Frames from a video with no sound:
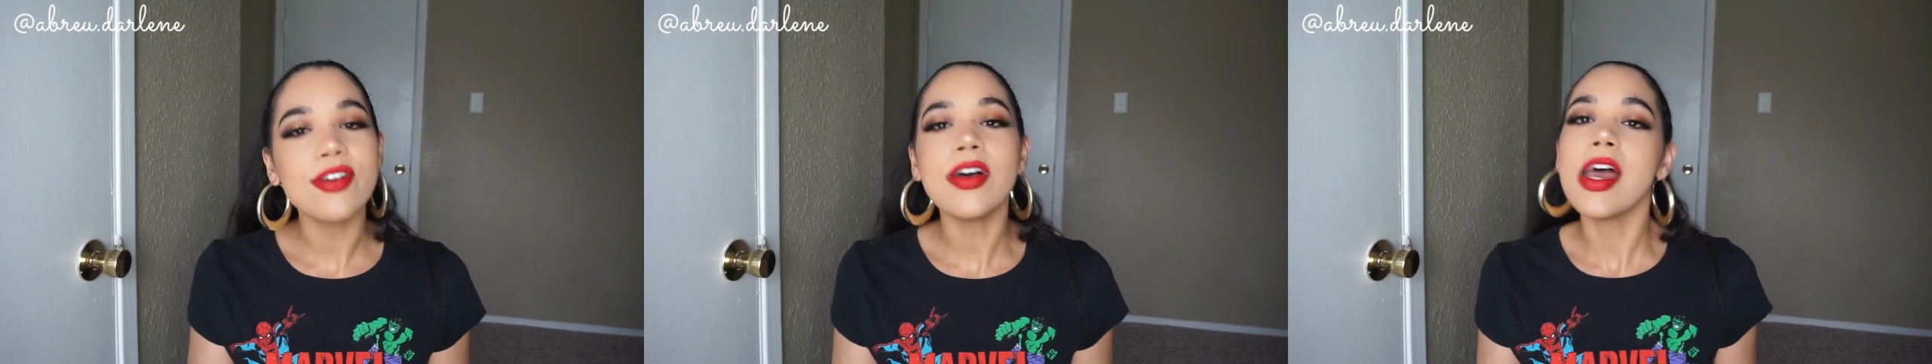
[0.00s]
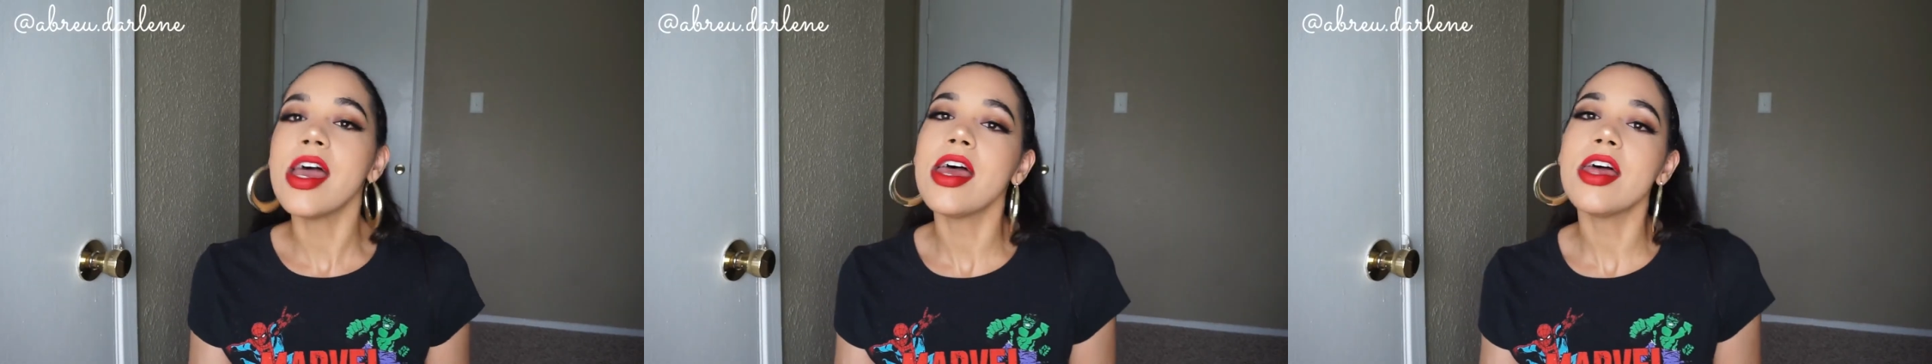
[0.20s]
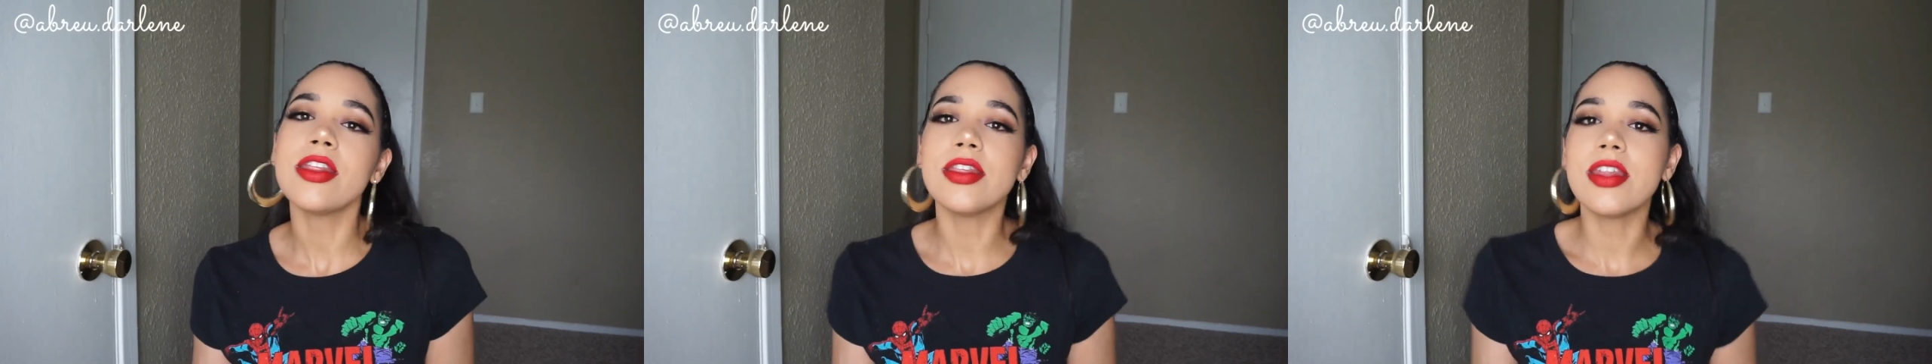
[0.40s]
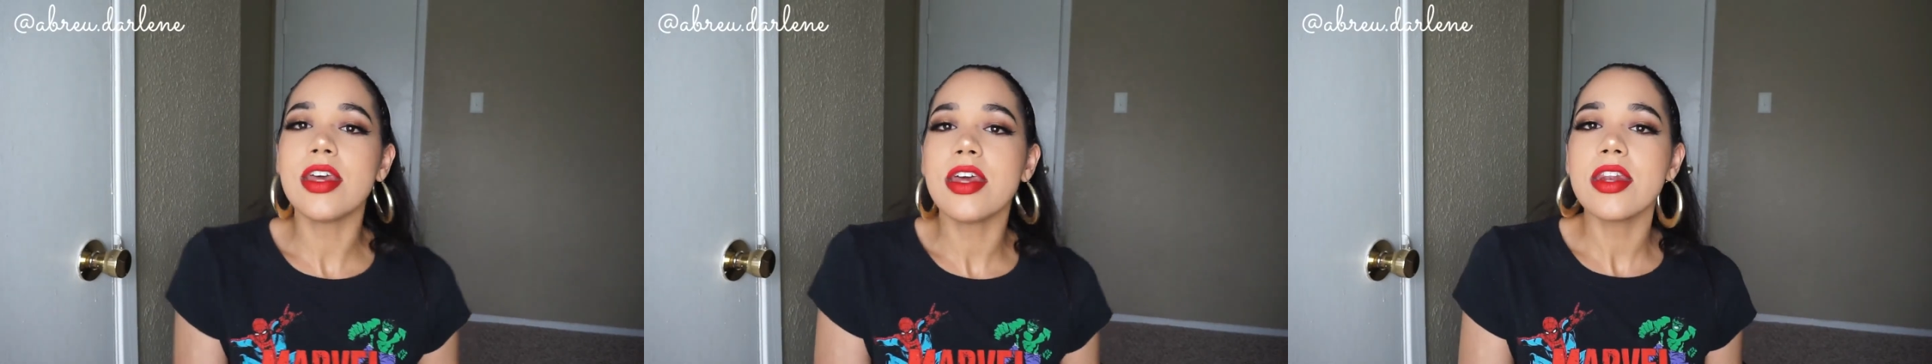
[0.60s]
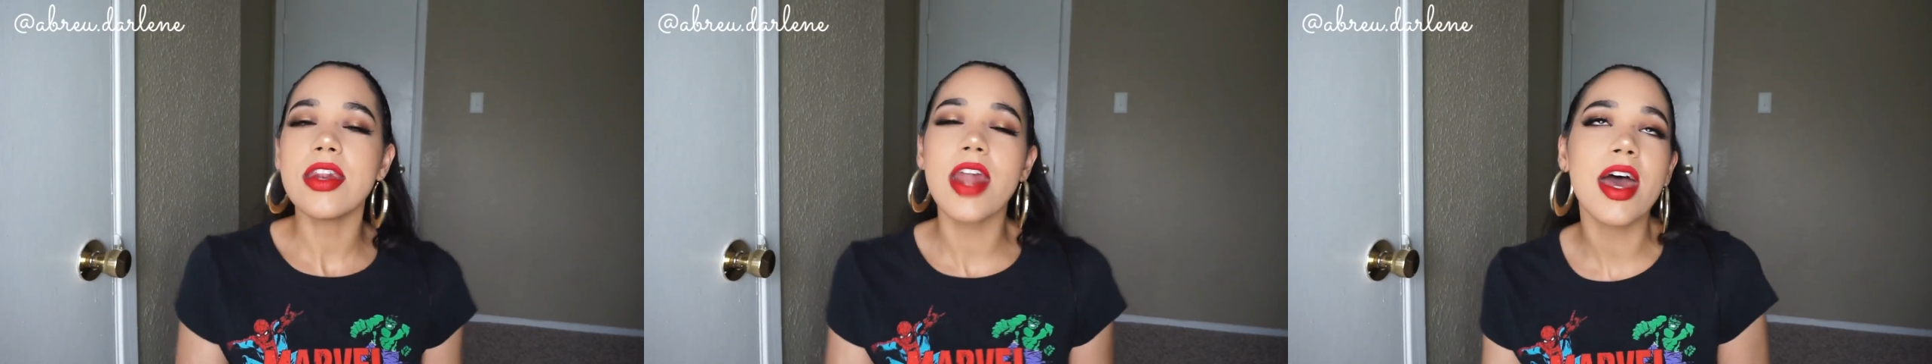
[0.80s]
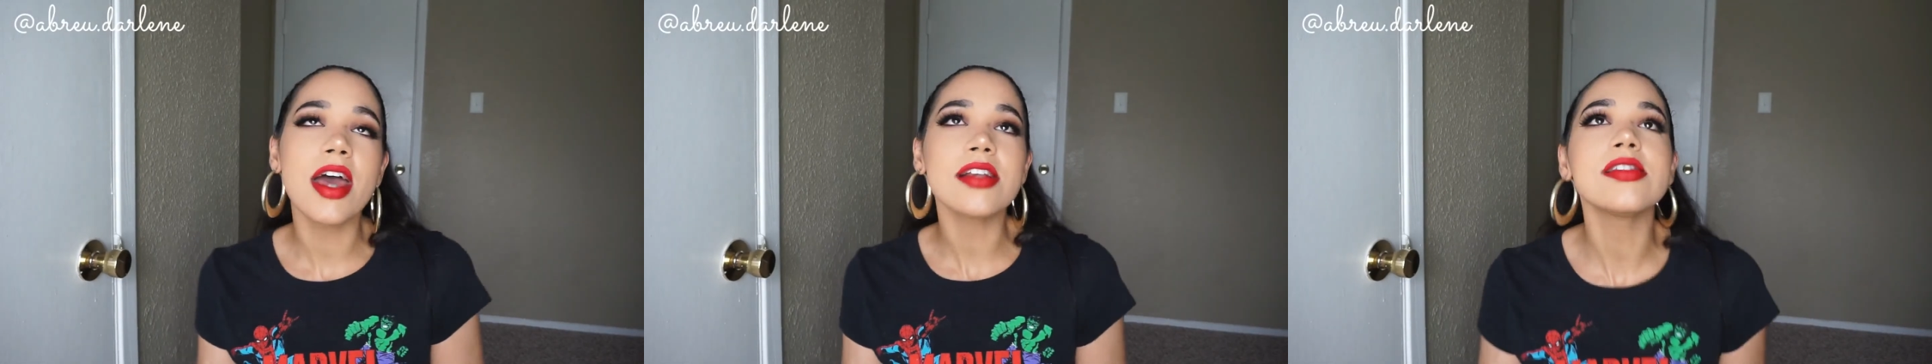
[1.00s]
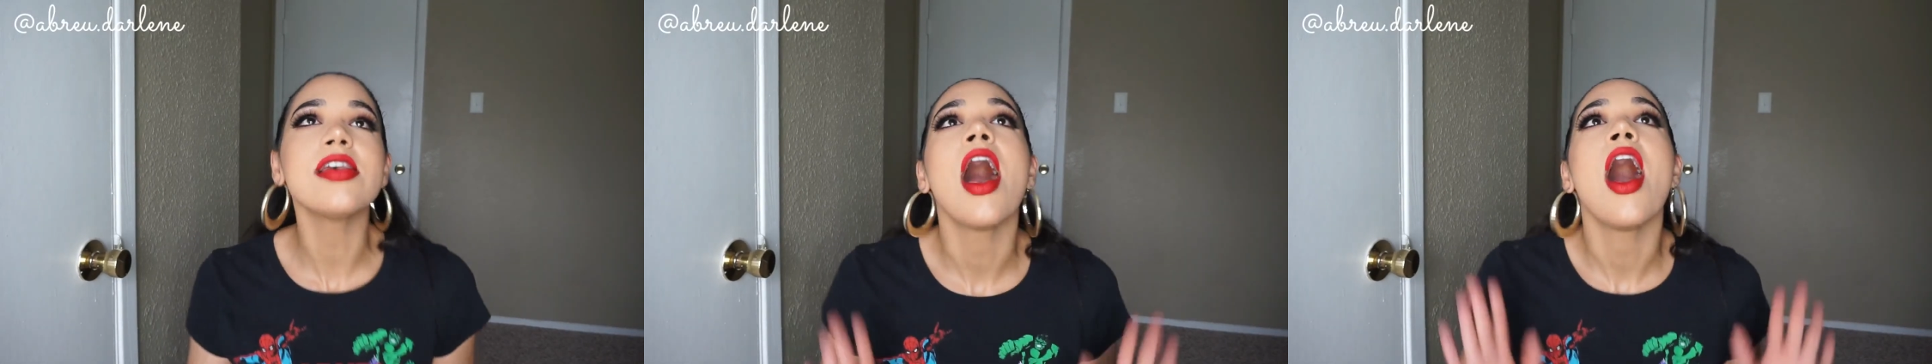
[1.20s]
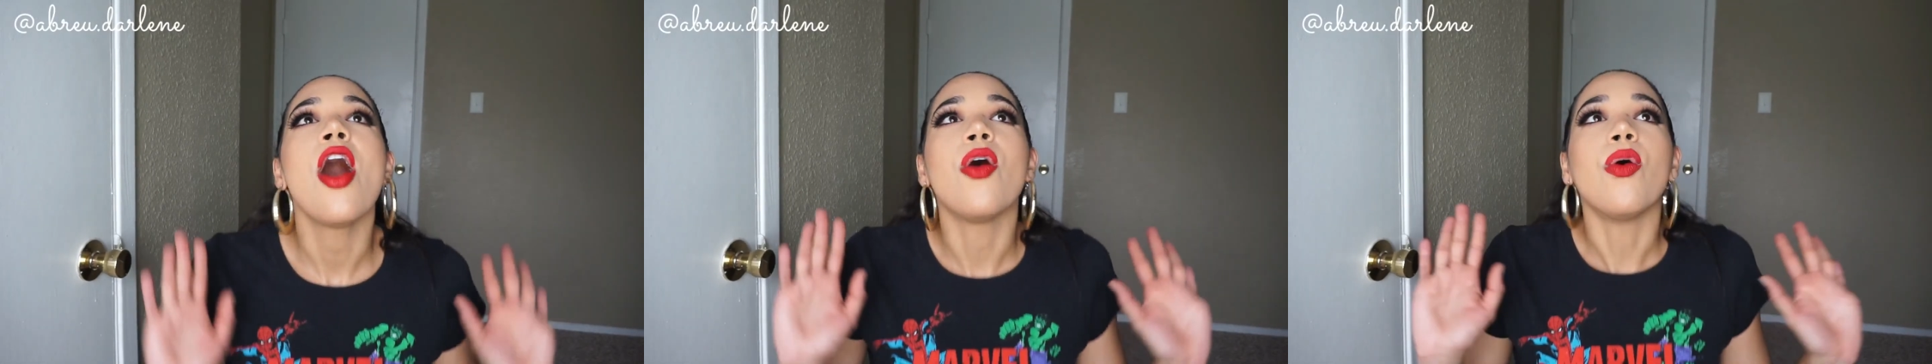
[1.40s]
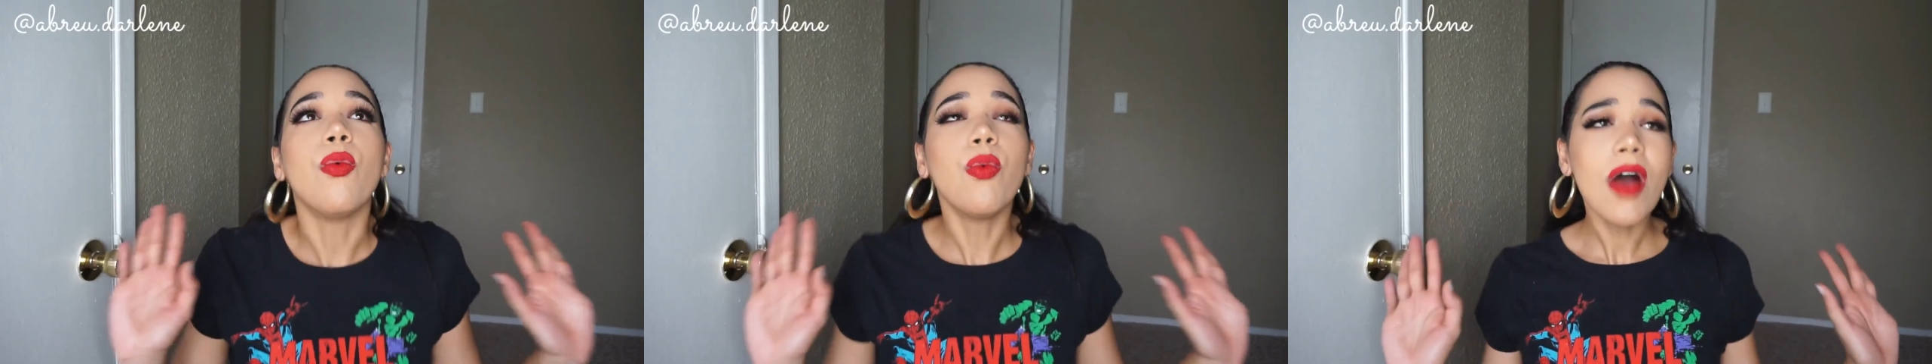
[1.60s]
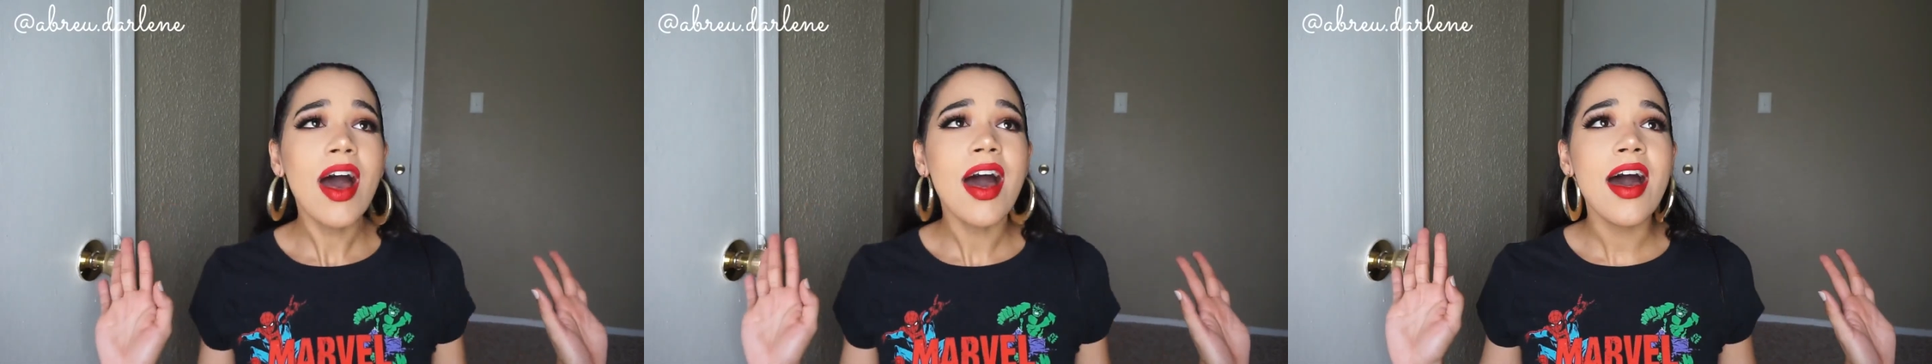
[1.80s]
And the next one.